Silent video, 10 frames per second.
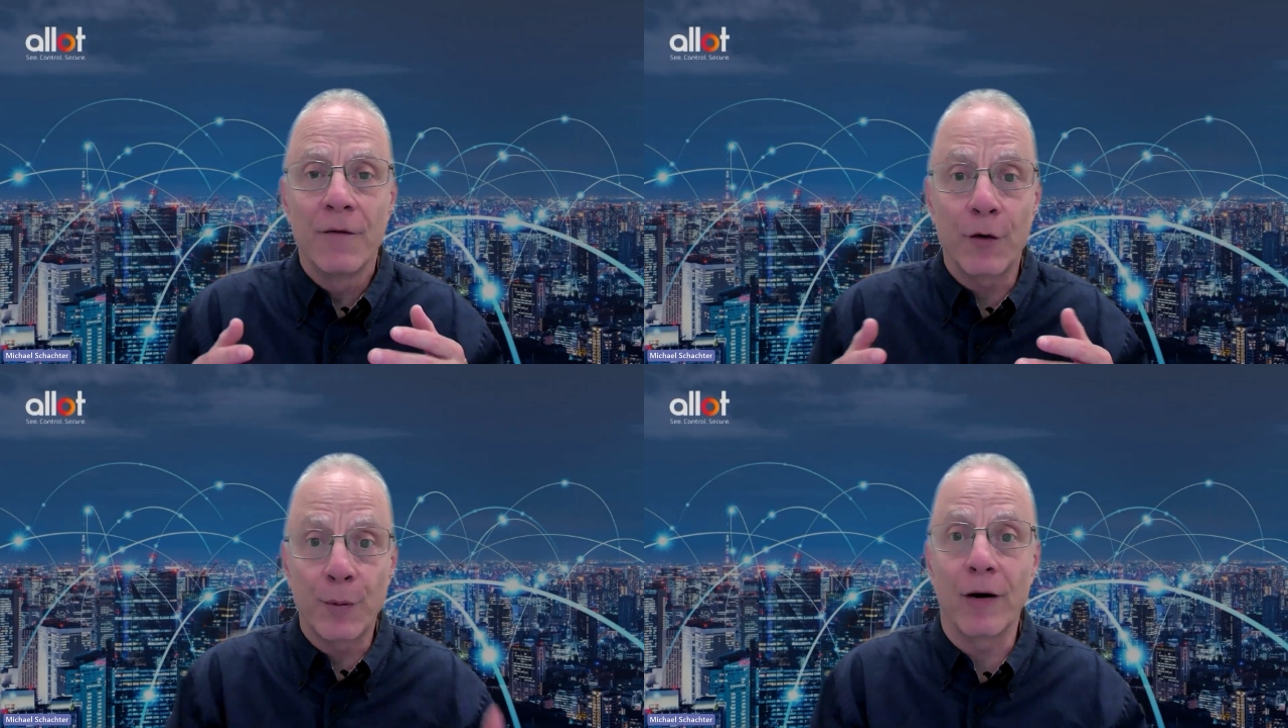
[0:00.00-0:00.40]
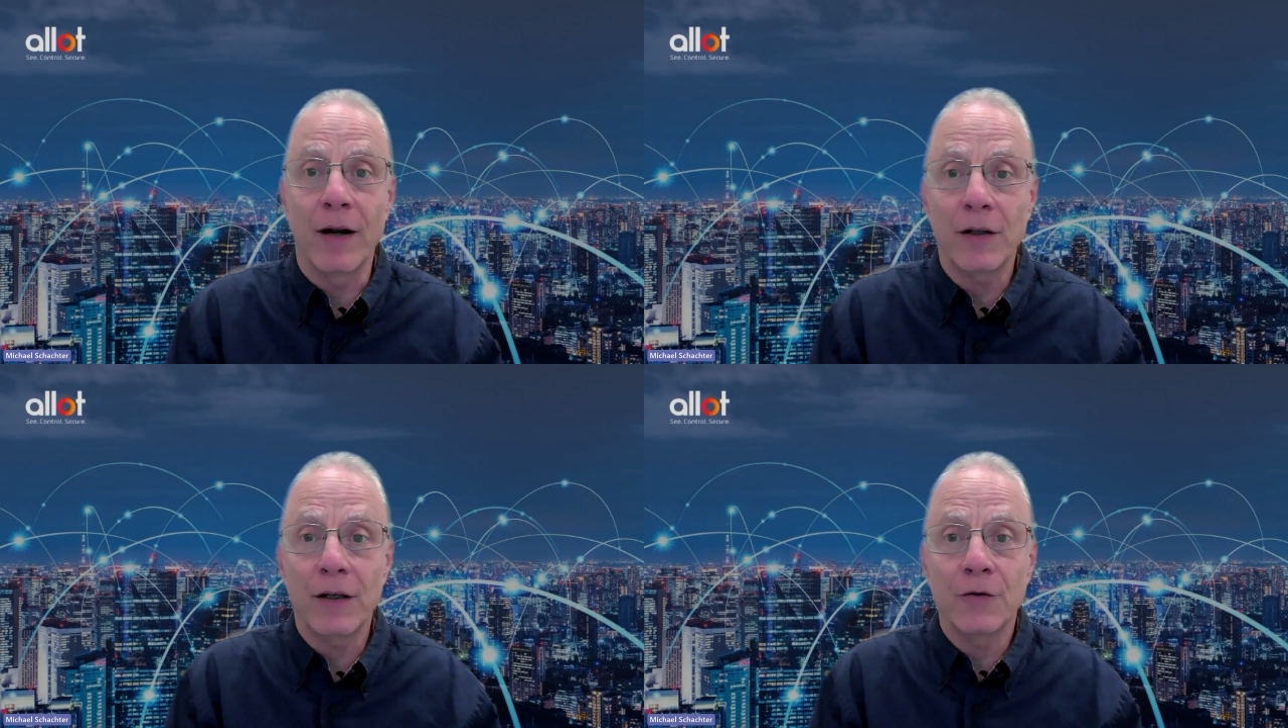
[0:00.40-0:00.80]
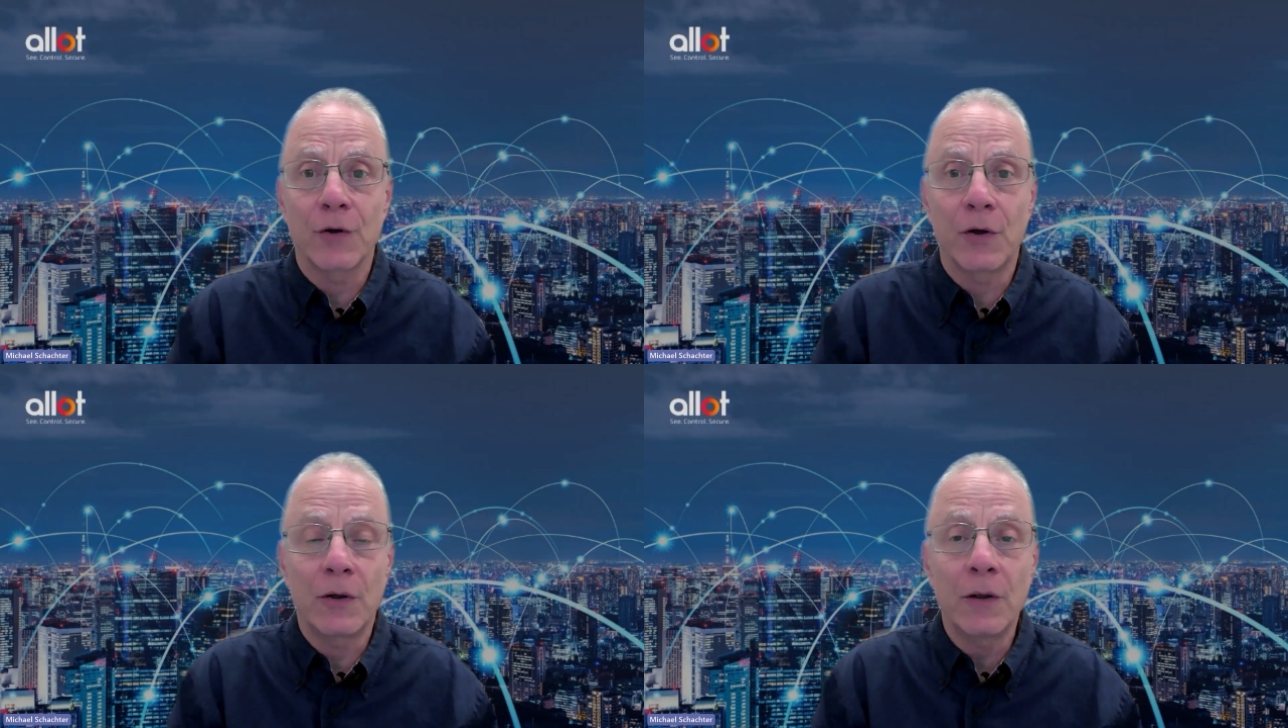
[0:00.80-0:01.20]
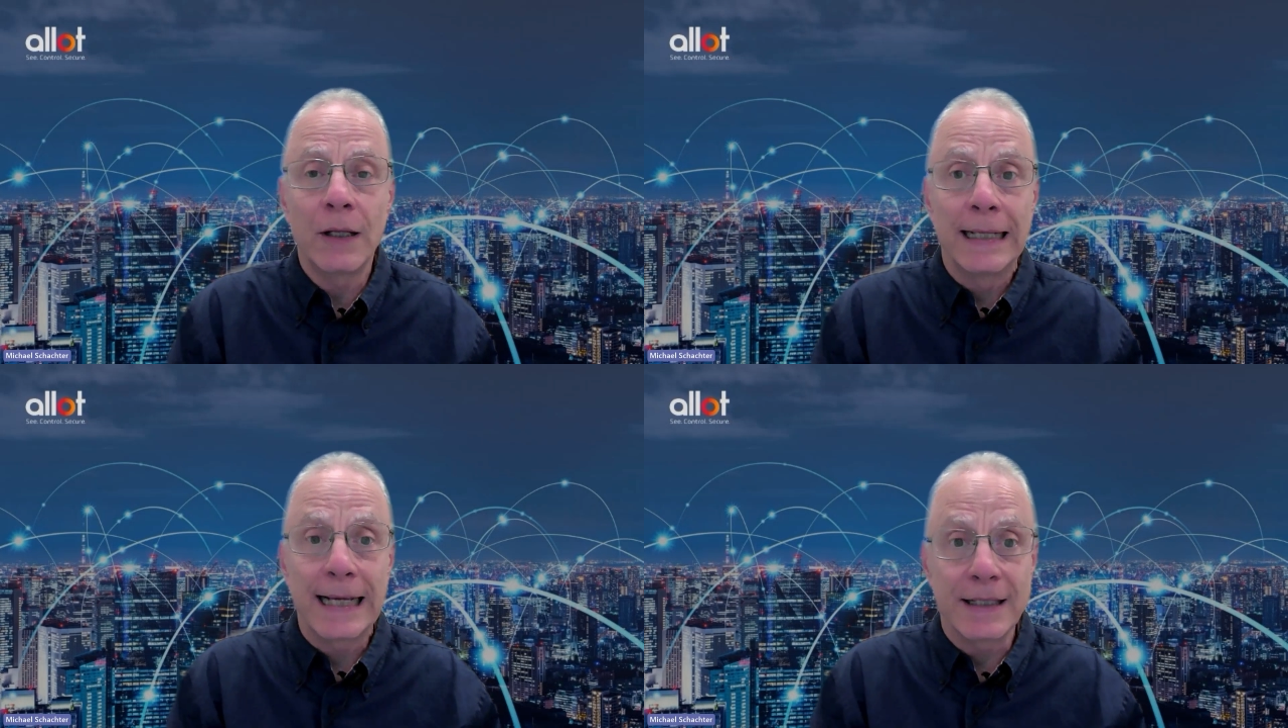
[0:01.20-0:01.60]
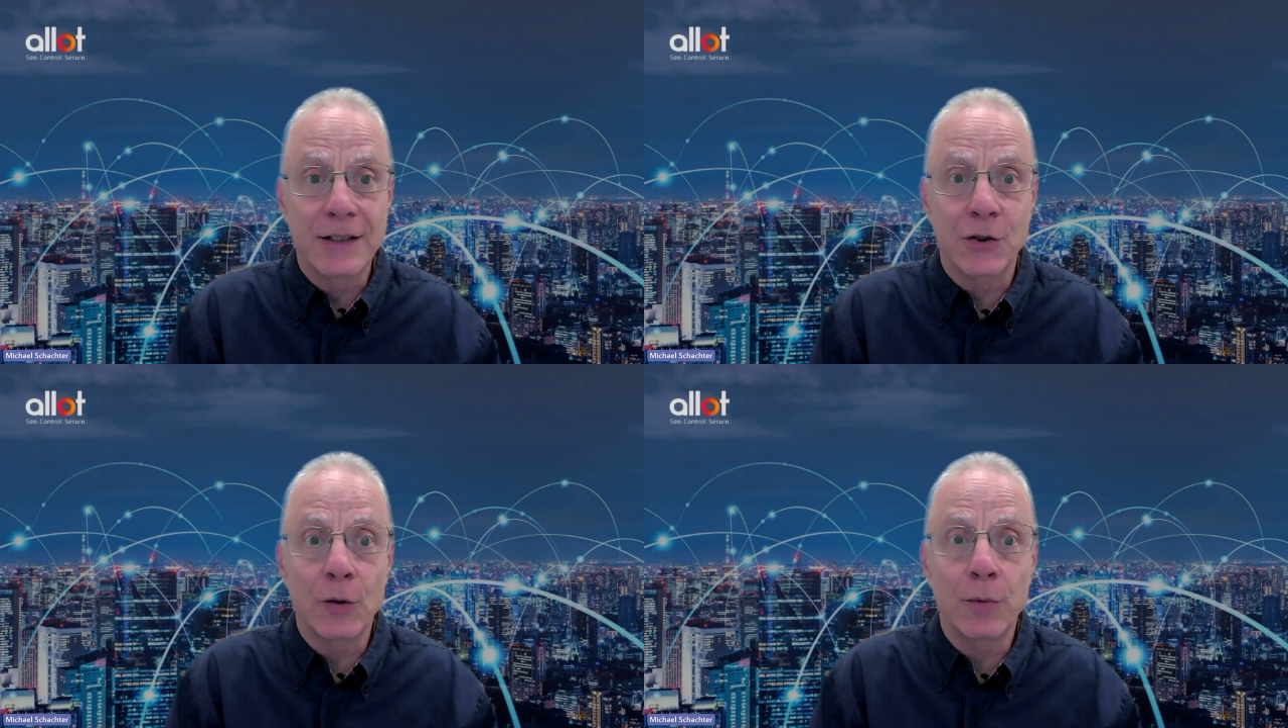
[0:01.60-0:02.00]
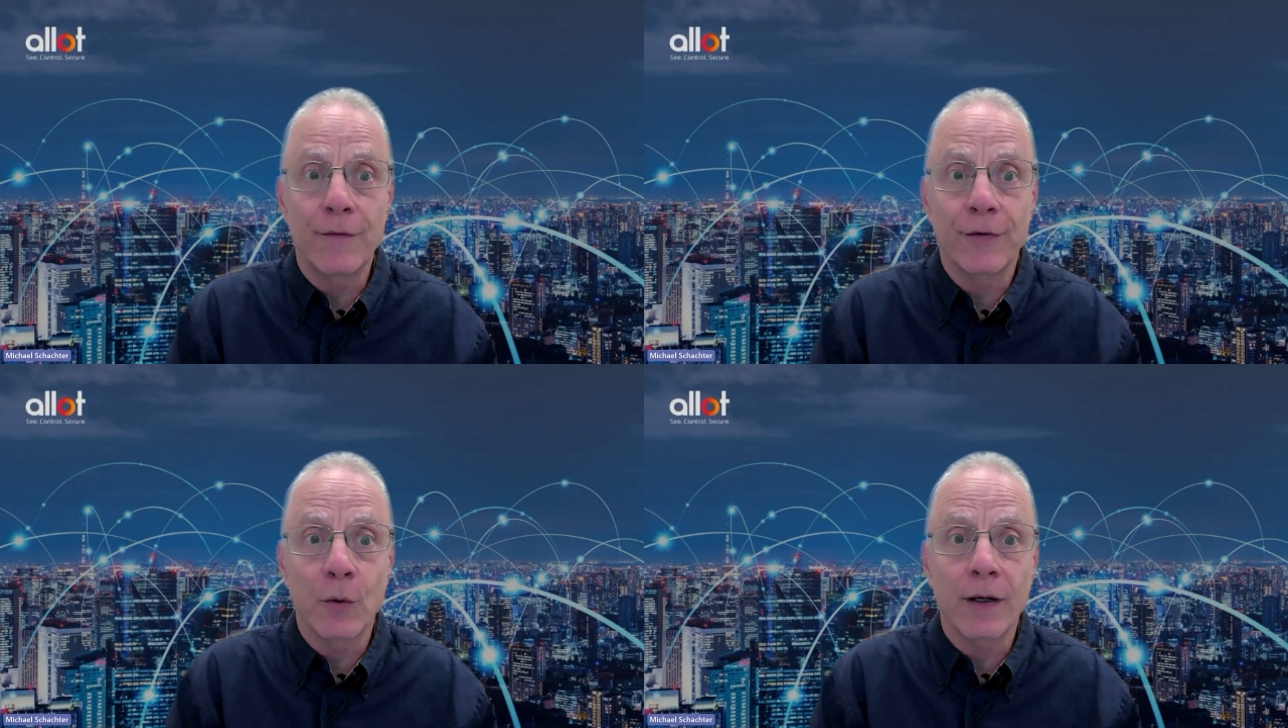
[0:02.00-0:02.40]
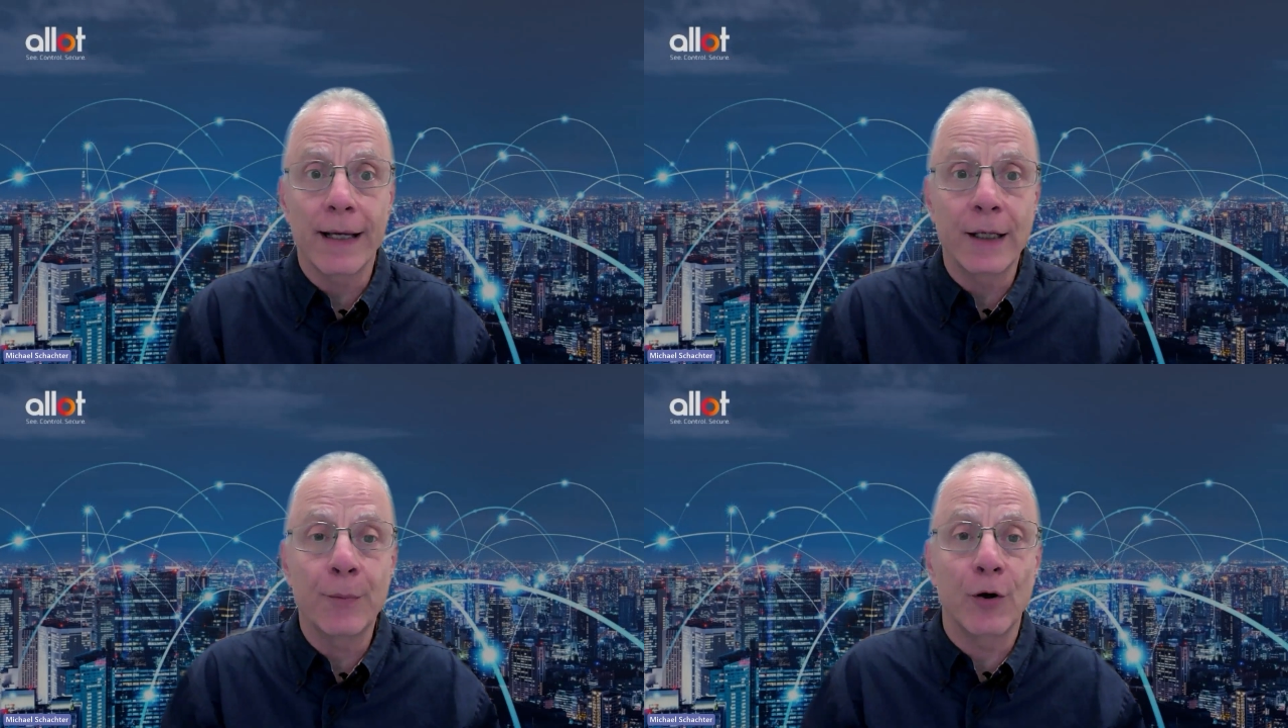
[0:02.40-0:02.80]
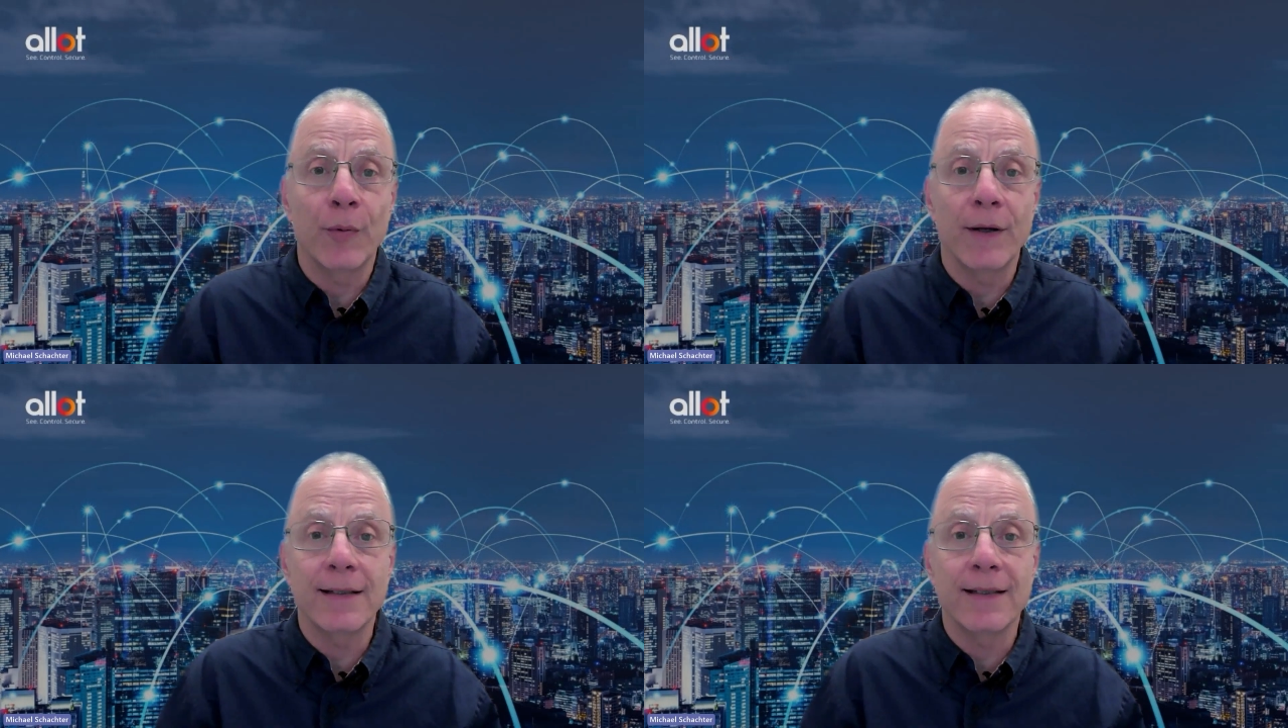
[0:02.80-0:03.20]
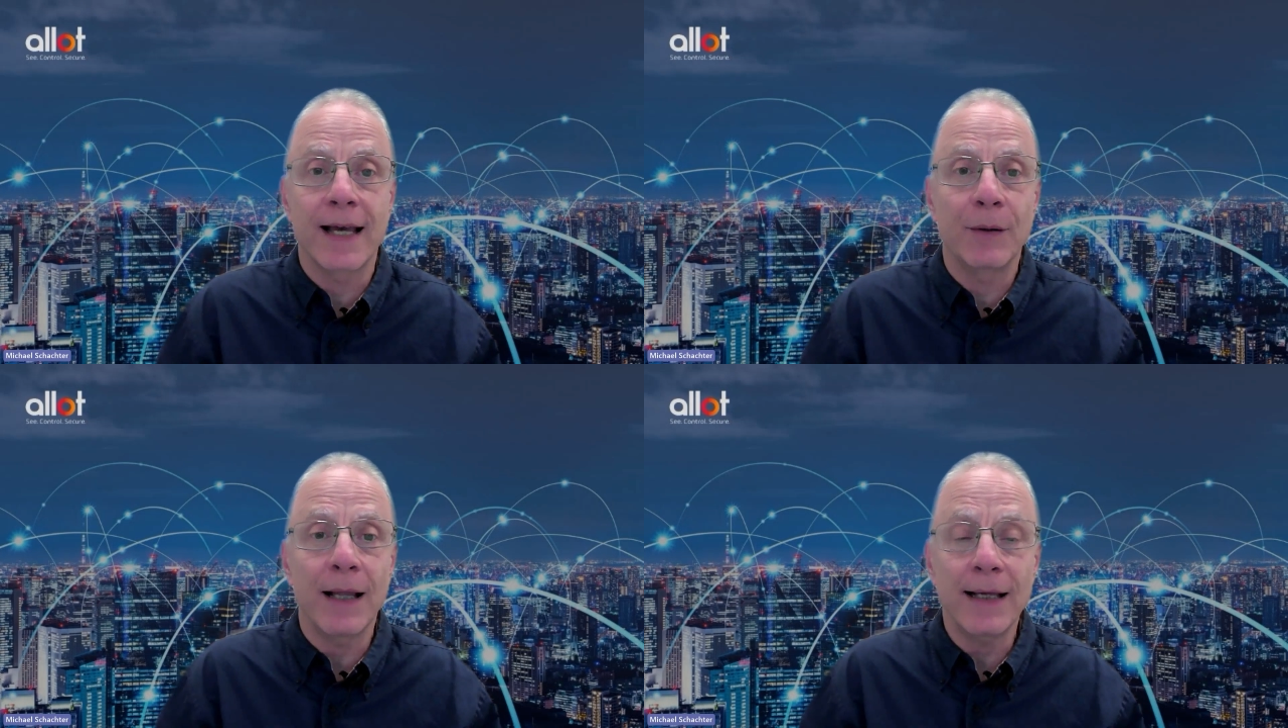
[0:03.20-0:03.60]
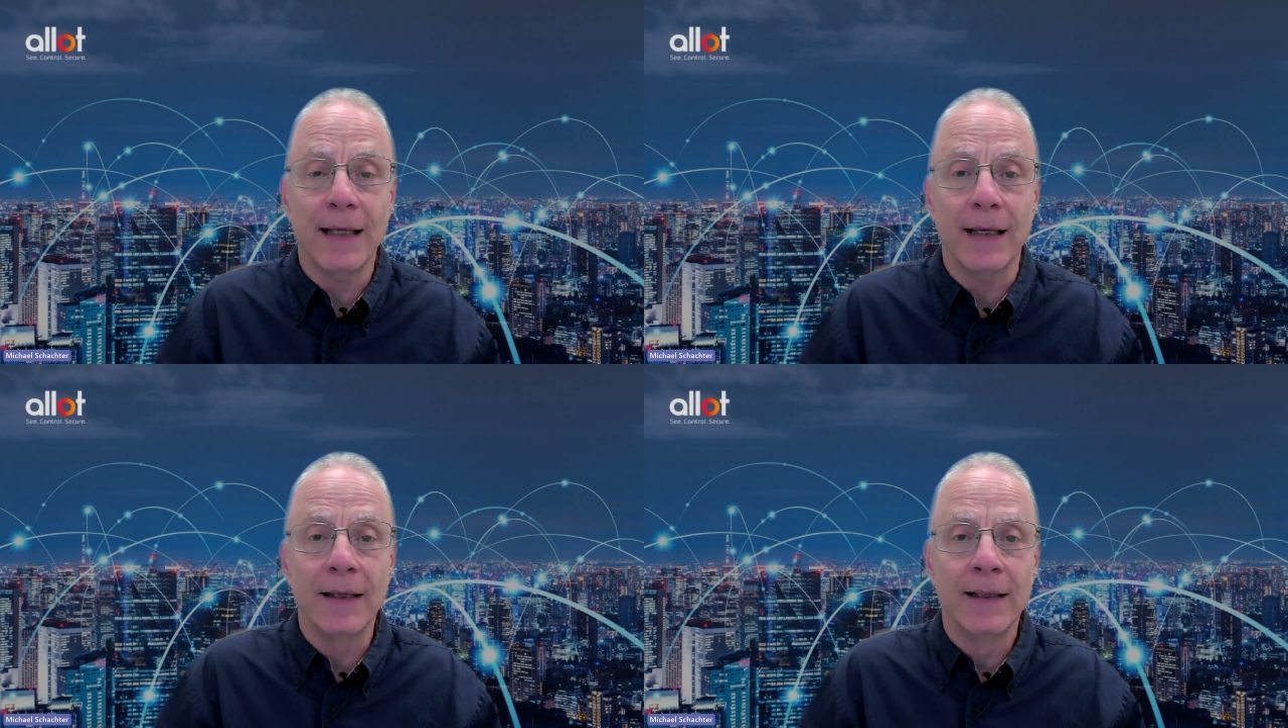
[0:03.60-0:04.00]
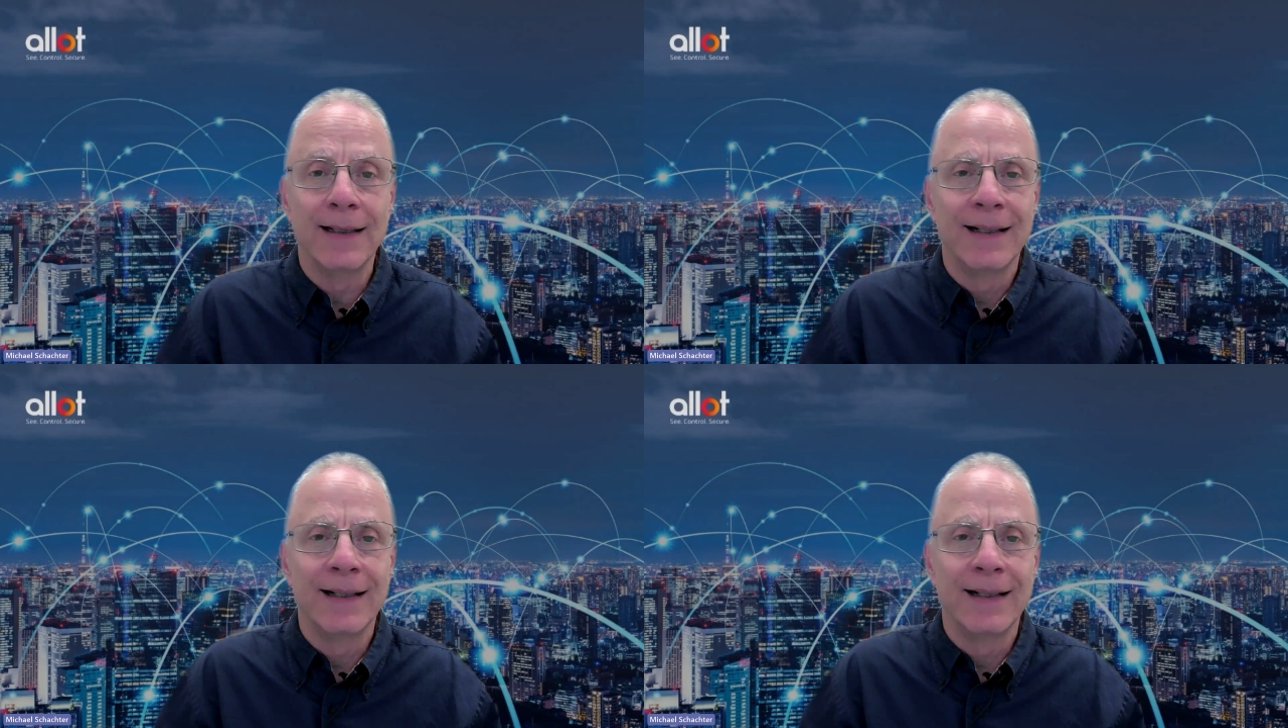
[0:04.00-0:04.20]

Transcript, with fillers: for parental control and suitable for work inappropriate site blocking.